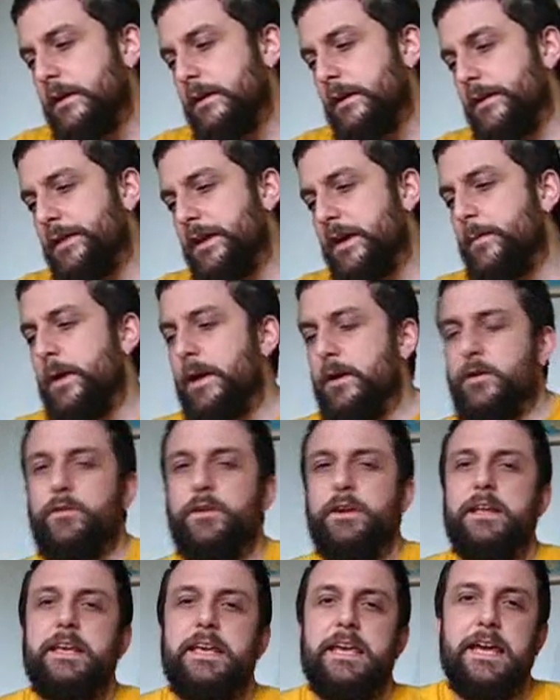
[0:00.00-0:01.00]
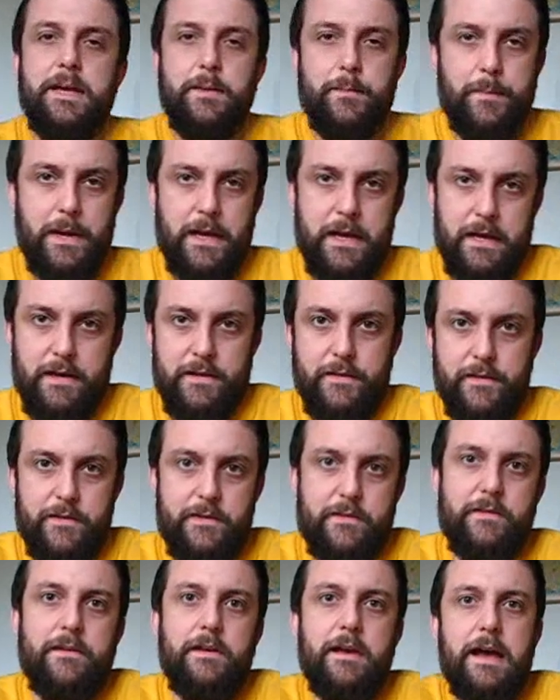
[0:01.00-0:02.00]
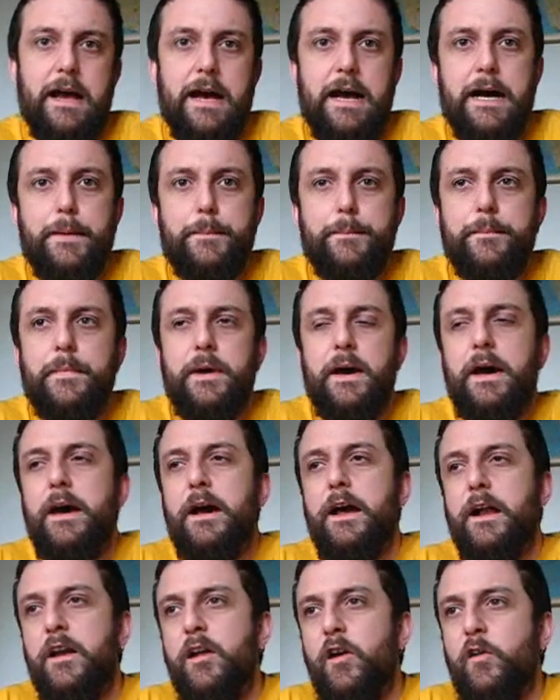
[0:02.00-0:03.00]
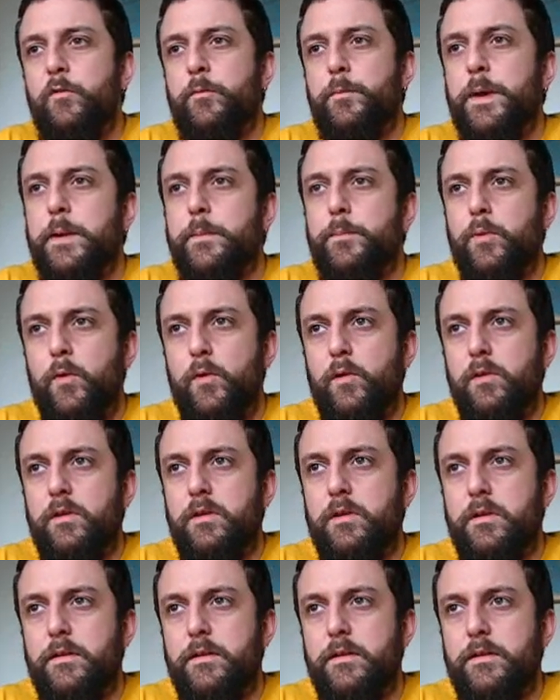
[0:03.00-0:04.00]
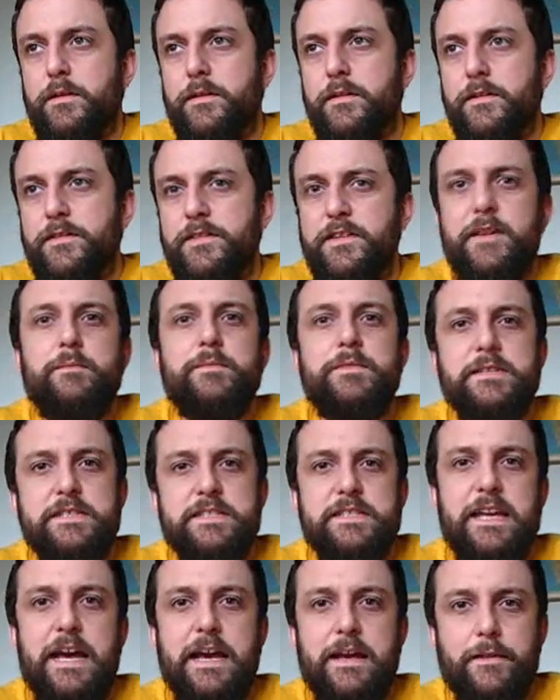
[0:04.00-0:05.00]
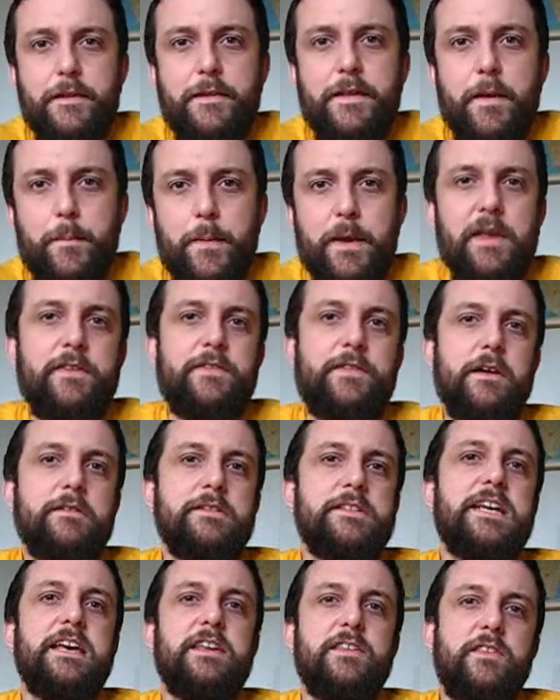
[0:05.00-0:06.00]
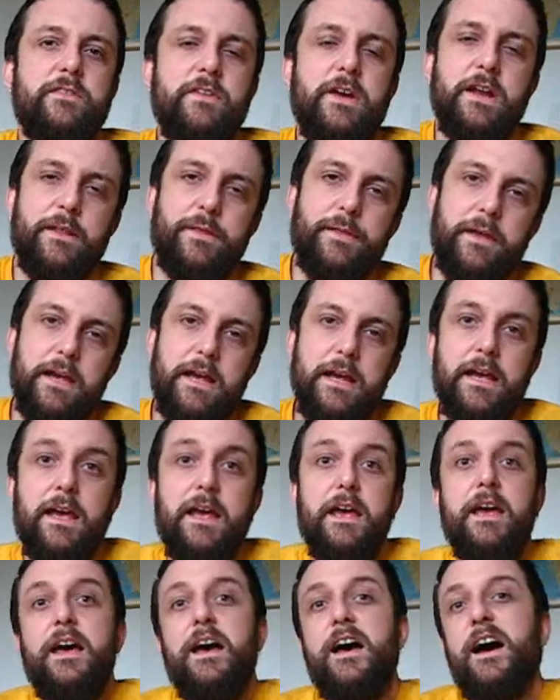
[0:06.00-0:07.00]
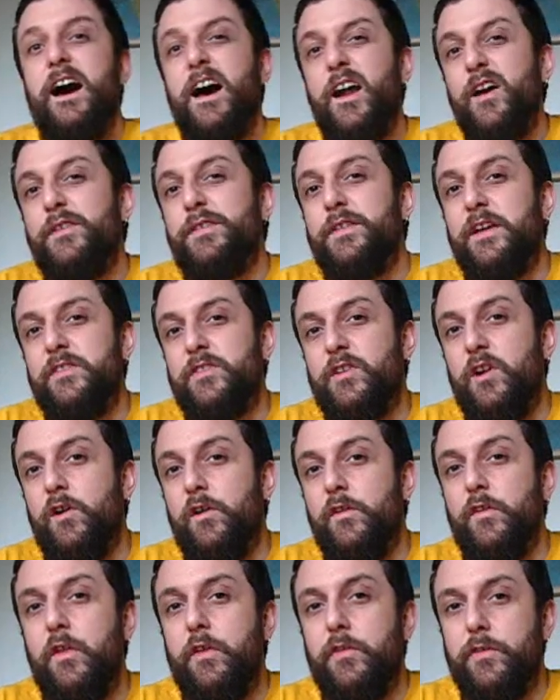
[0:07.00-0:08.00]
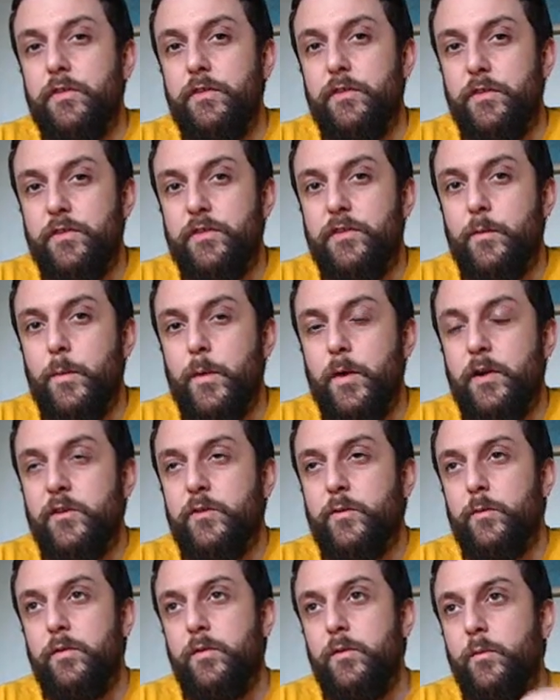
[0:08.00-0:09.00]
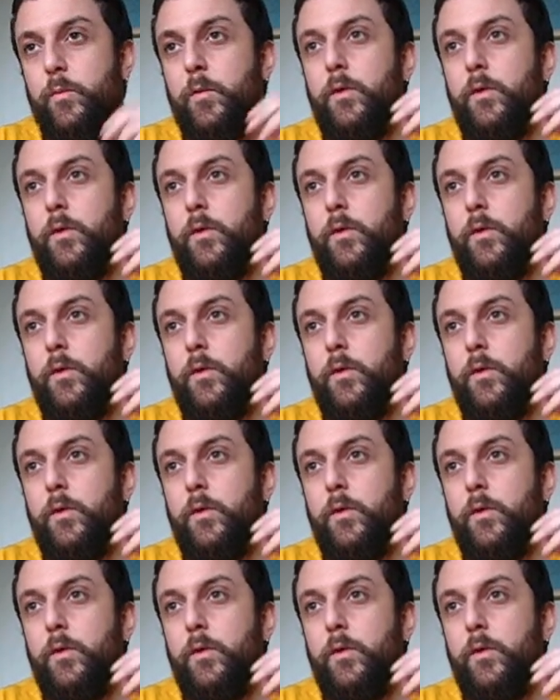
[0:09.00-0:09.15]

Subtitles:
The thing about Greene King beers, a lot of people seem to say that their beers don't taste of anything, and I think that's a lot of nonsense, to be honest with you.